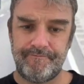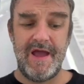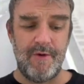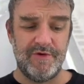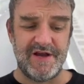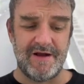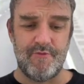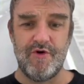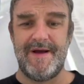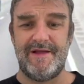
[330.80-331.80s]
And we'll talk
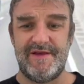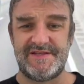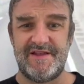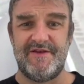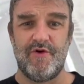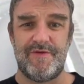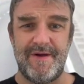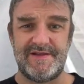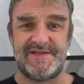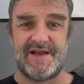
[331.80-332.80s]
more about this on the
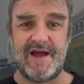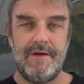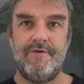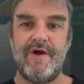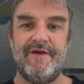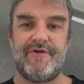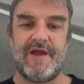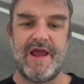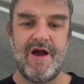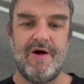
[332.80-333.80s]
northbound side. Right after
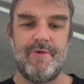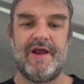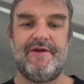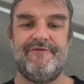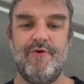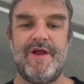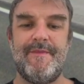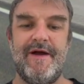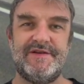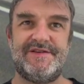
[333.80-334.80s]
Yeehaw, we're getting 40
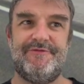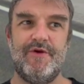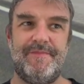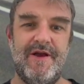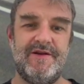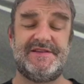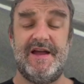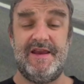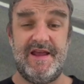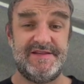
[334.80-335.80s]
miles to Fort Pierce.
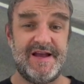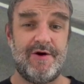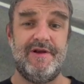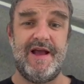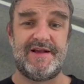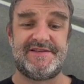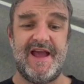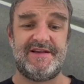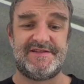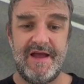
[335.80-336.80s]
That is our next
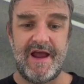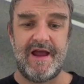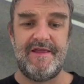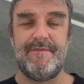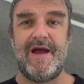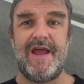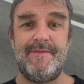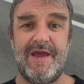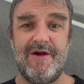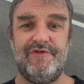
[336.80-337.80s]
exit, and then
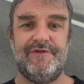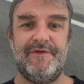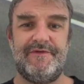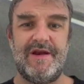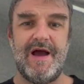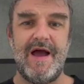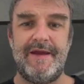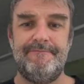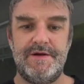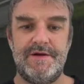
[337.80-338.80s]
Miami
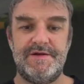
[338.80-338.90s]
159.